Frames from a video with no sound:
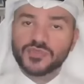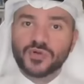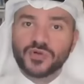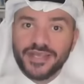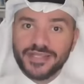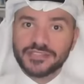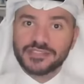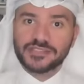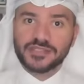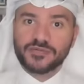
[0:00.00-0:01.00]
war
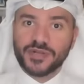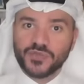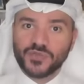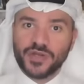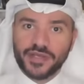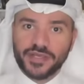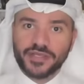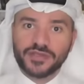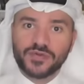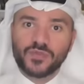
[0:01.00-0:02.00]
ends the right
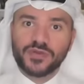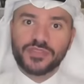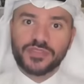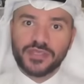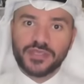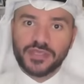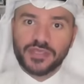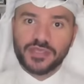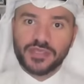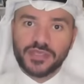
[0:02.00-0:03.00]
way with the
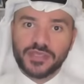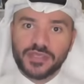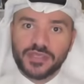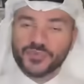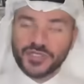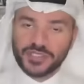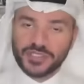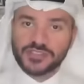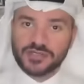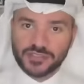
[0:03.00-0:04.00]
end of what really
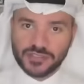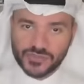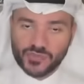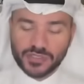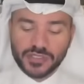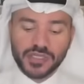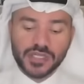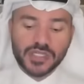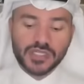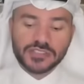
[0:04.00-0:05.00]
started this war.
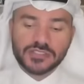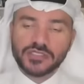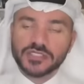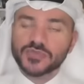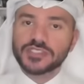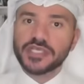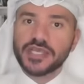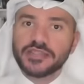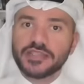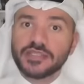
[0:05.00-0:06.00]
So I just want to
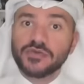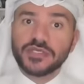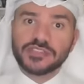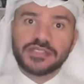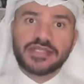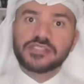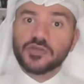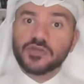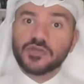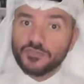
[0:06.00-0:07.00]
say that the UAE
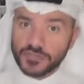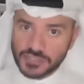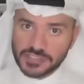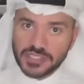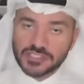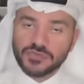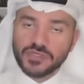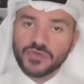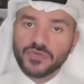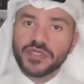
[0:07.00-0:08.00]
stance, the official stance of
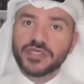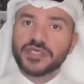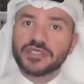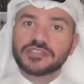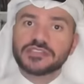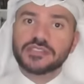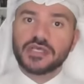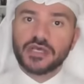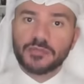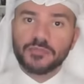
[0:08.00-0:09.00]
the UAE, is
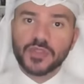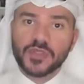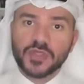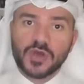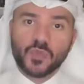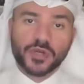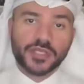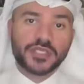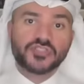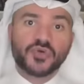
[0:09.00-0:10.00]
um, working